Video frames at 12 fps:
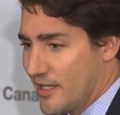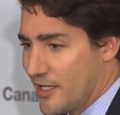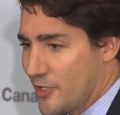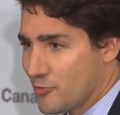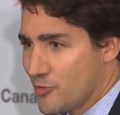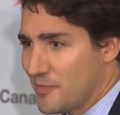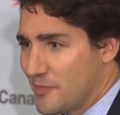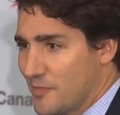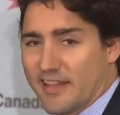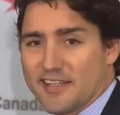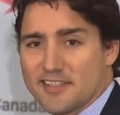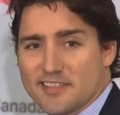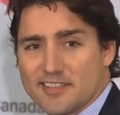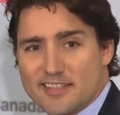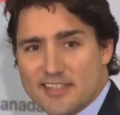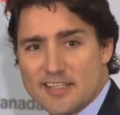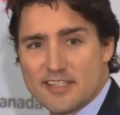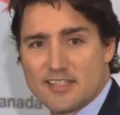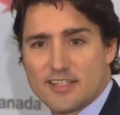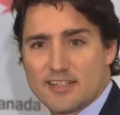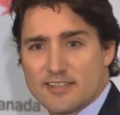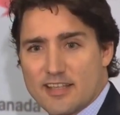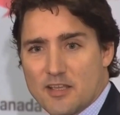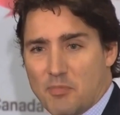in a room like this, it's easy
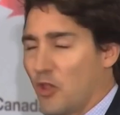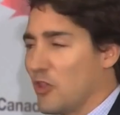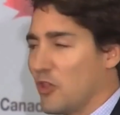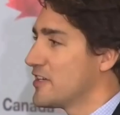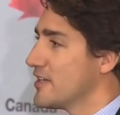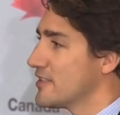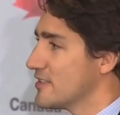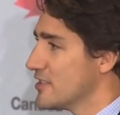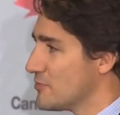to say politics